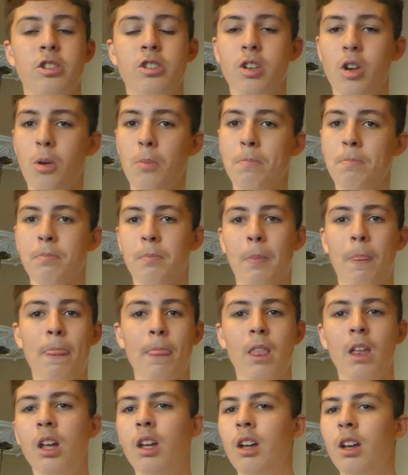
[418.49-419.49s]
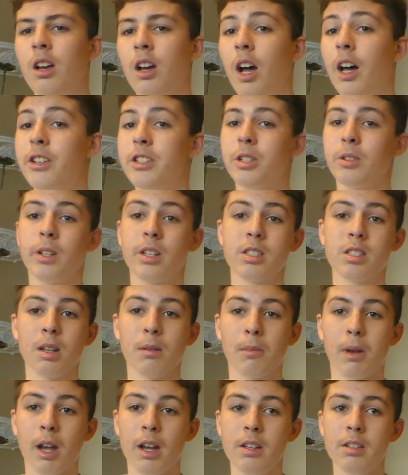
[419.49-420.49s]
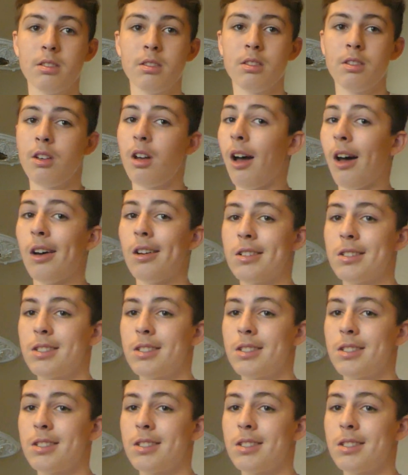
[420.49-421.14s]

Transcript: So until next time, guys, I'll